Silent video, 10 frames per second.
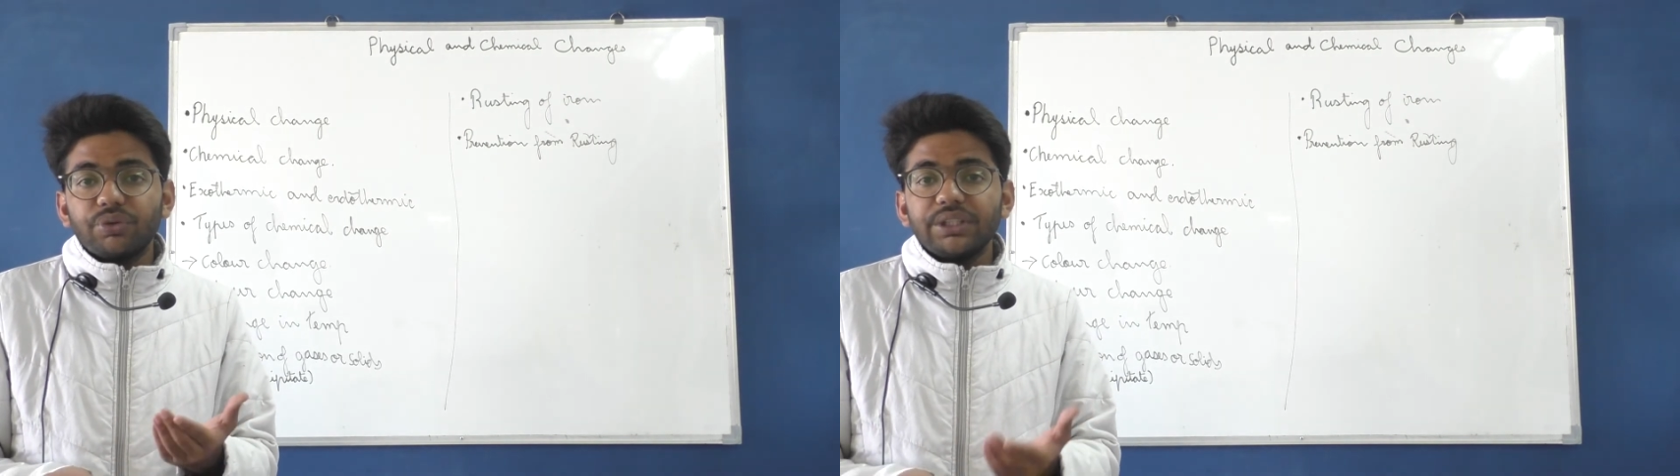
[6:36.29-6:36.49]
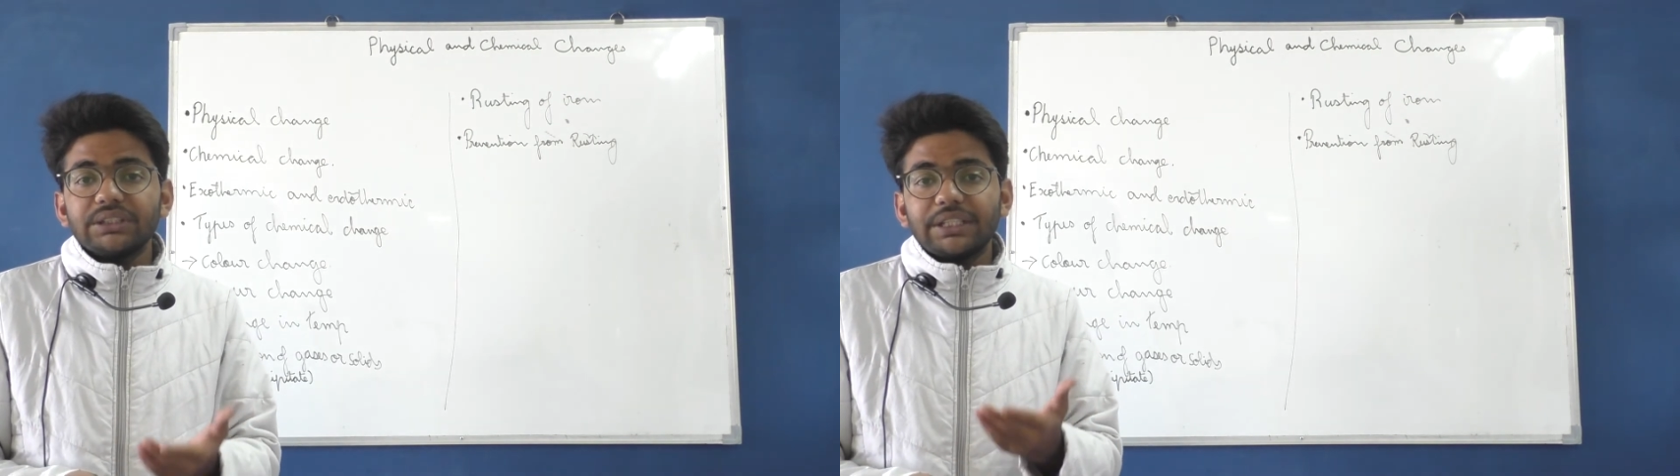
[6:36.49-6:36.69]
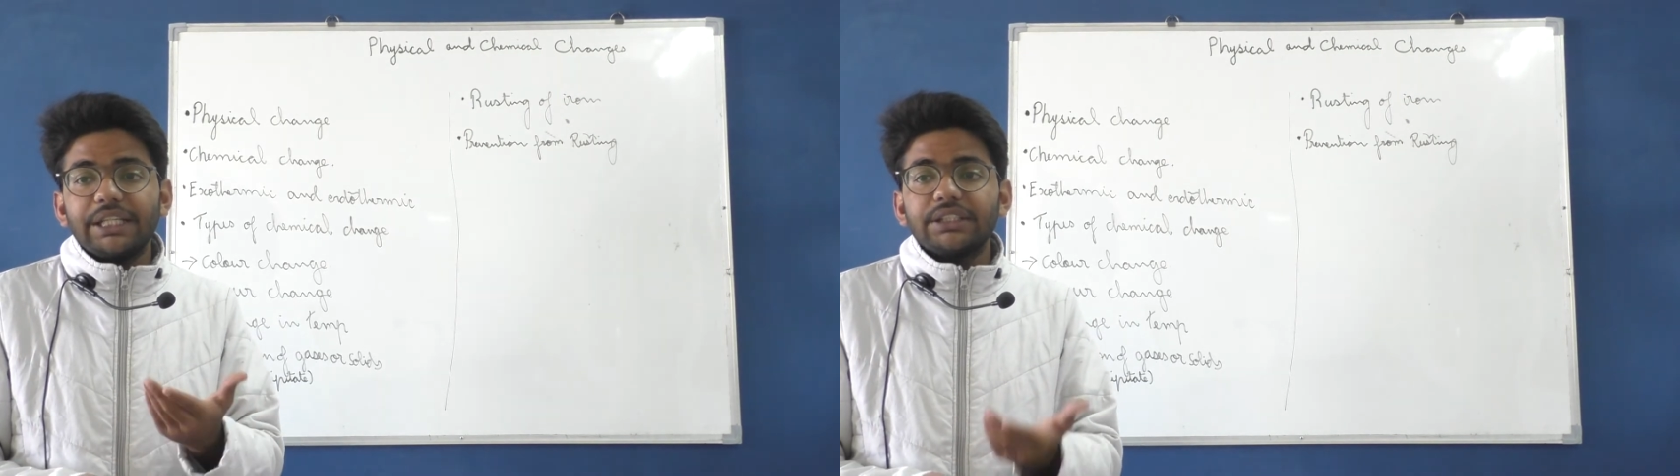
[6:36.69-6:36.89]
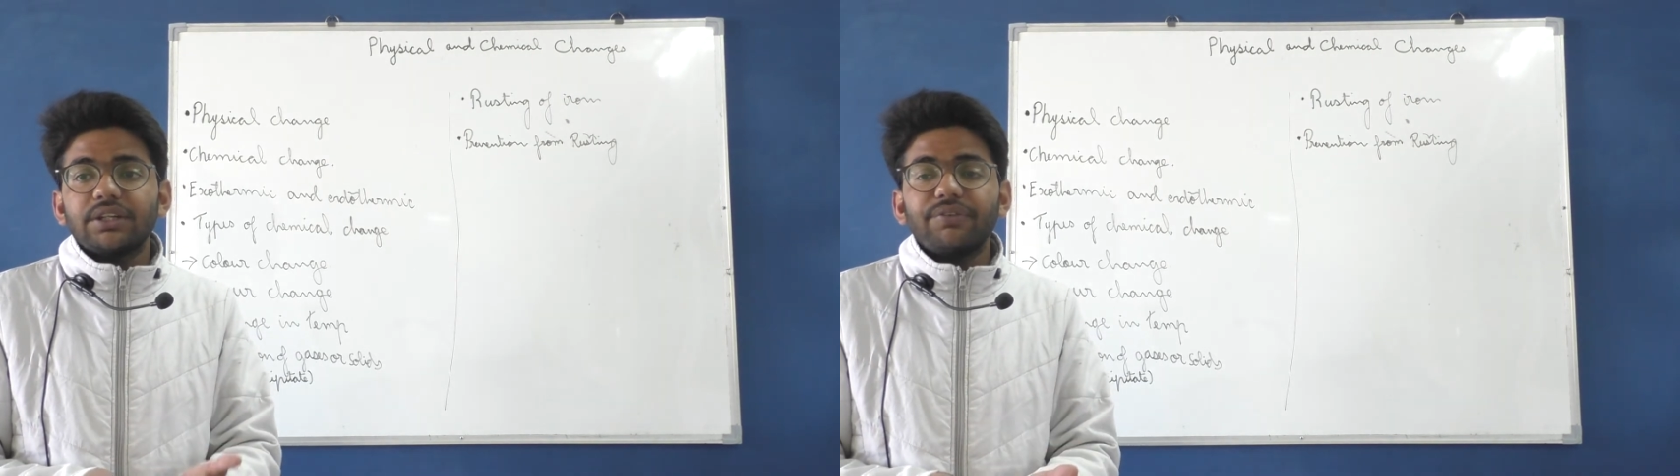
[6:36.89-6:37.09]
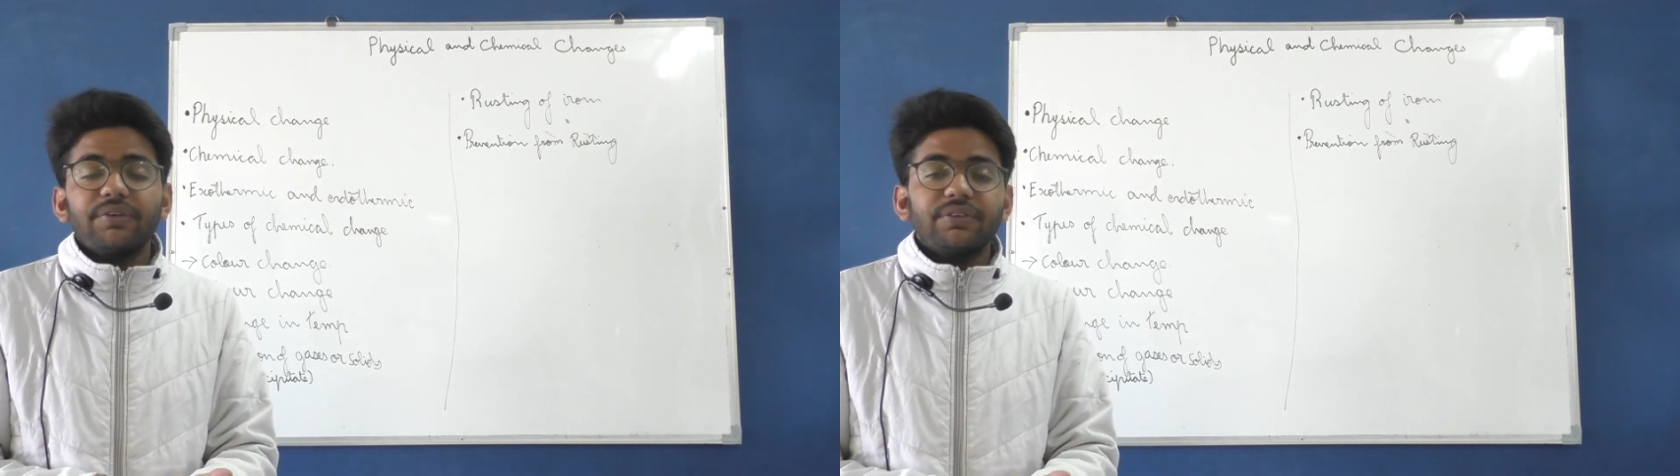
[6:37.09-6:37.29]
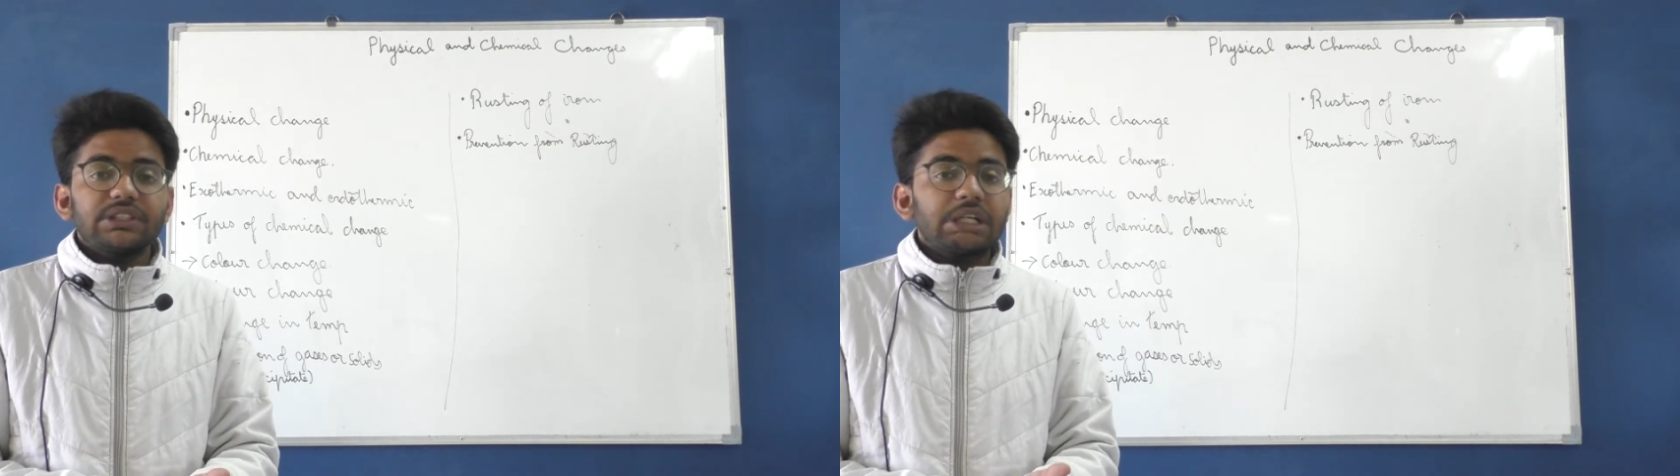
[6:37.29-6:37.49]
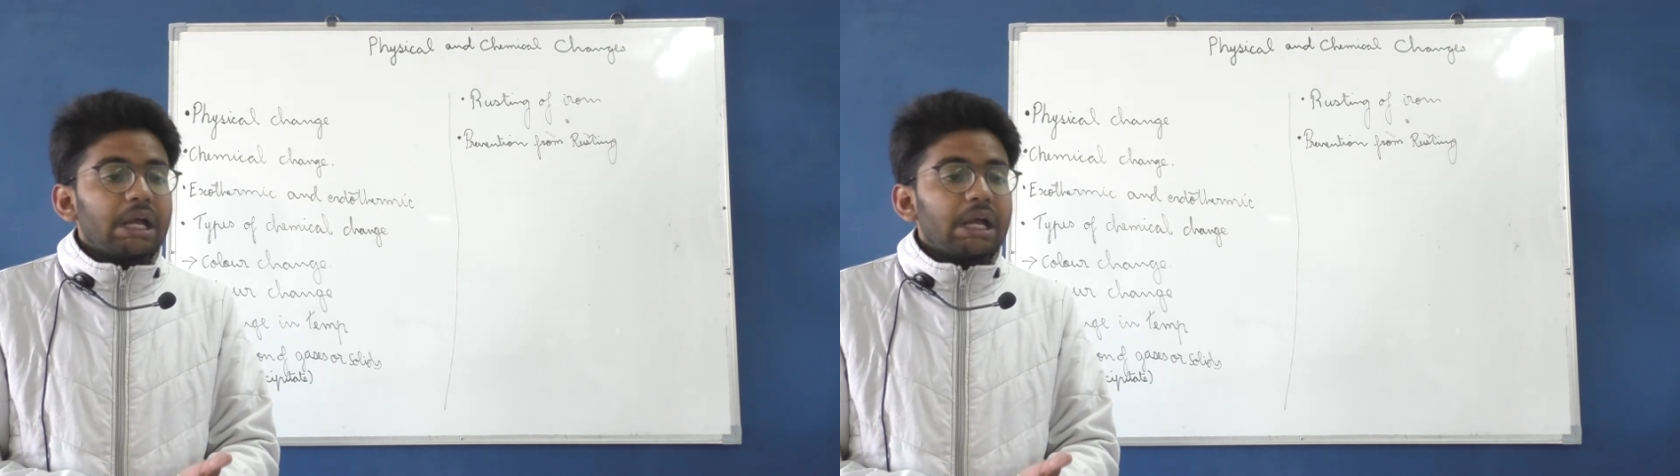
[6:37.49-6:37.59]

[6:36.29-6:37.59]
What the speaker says: which eats away, which